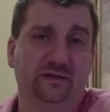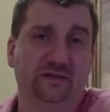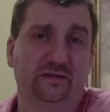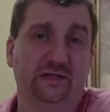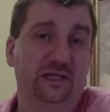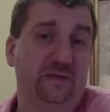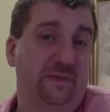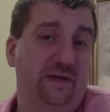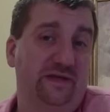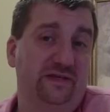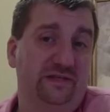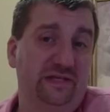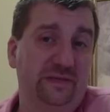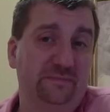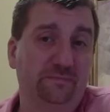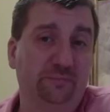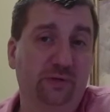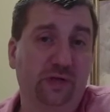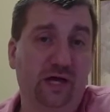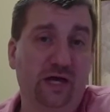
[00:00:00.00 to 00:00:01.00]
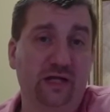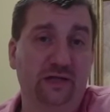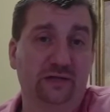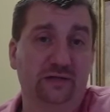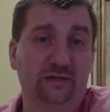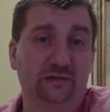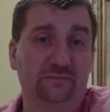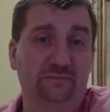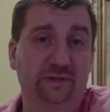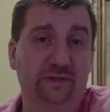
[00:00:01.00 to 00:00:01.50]
And it may seem blunt,
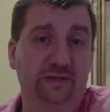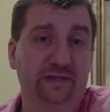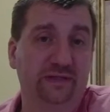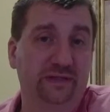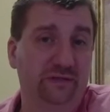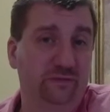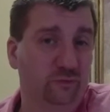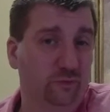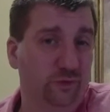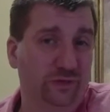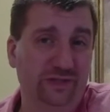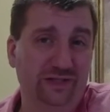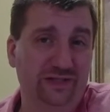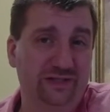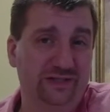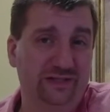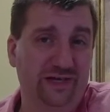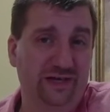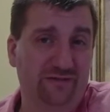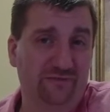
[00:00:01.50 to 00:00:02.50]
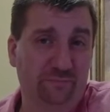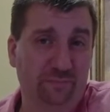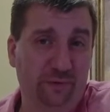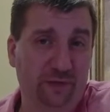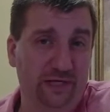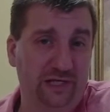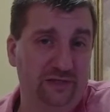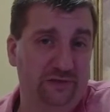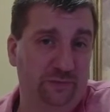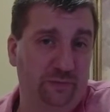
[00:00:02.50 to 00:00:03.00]
but it really is not out of
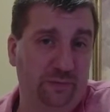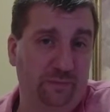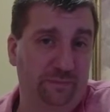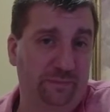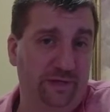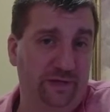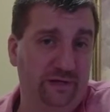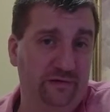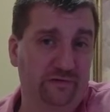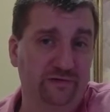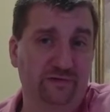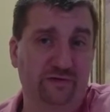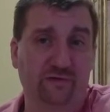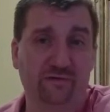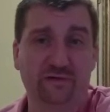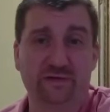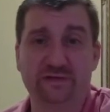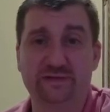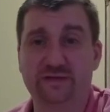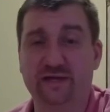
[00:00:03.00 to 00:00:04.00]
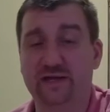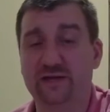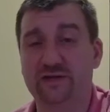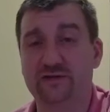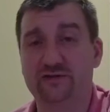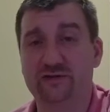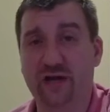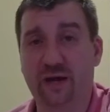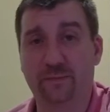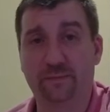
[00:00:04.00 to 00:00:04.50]
place with what Peter has already said in
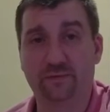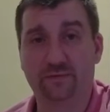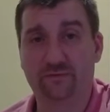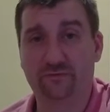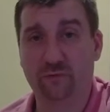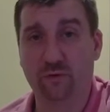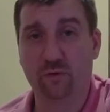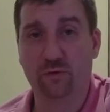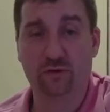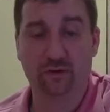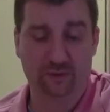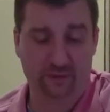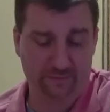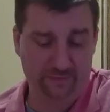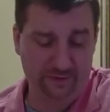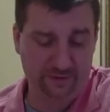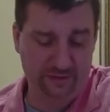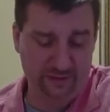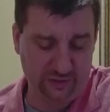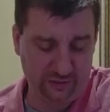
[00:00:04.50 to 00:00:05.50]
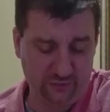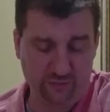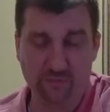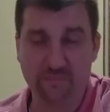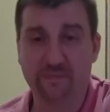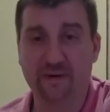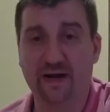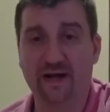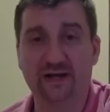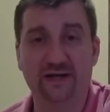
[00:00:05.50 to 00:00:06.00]
chapter 4. He's
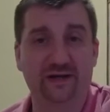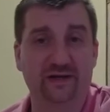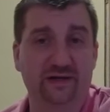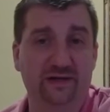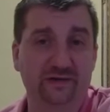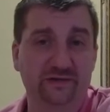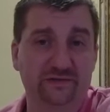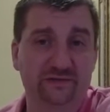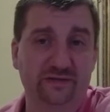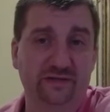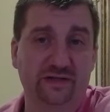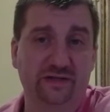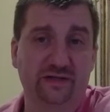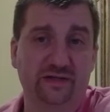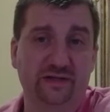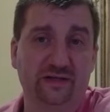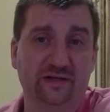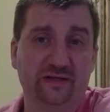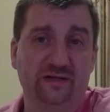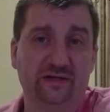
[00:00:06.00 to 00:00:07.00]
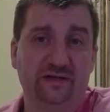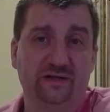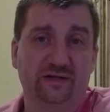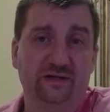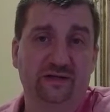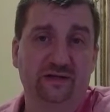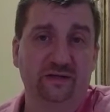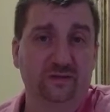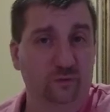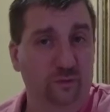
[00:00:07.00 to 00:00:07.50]
reminded us that
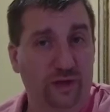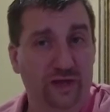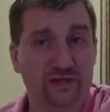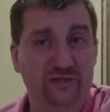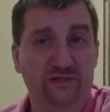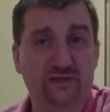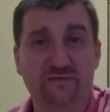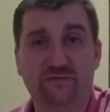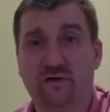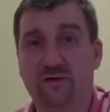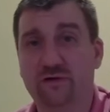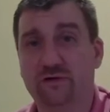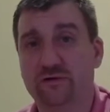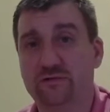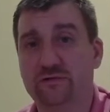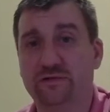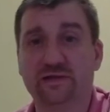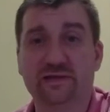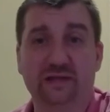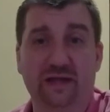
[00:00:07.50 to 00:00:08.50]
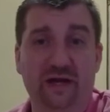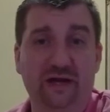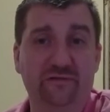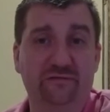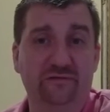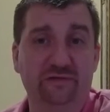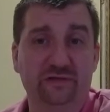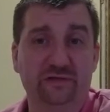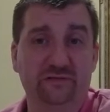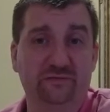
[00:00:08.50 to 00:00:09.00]
the rest of our earthly
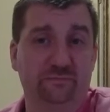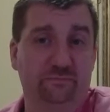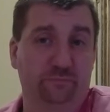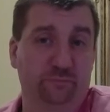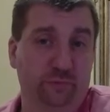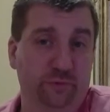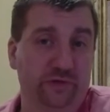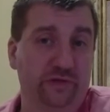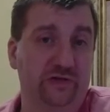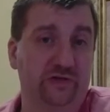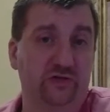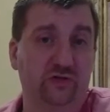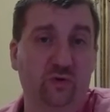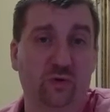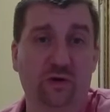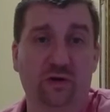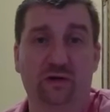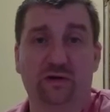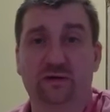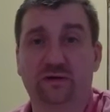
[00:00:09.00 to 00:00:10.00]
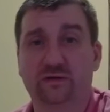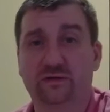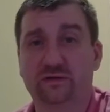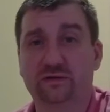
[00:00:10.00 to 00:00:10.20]
life is pretty short,